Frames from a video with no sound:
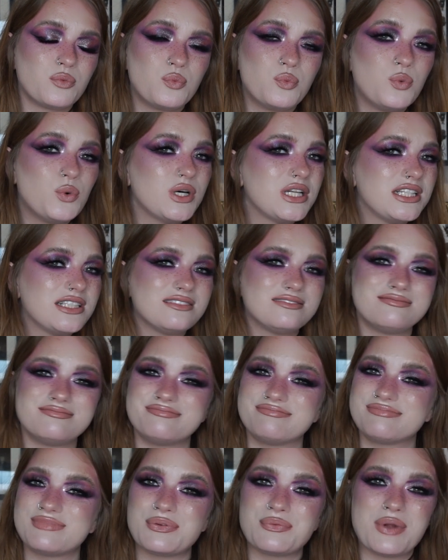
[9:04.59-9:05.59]
wouldn't
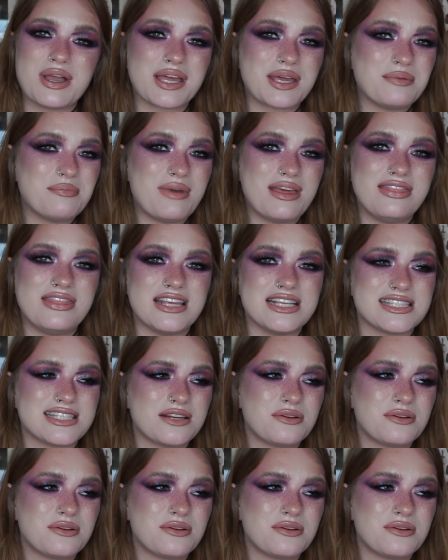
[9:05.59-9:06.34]
recommend this.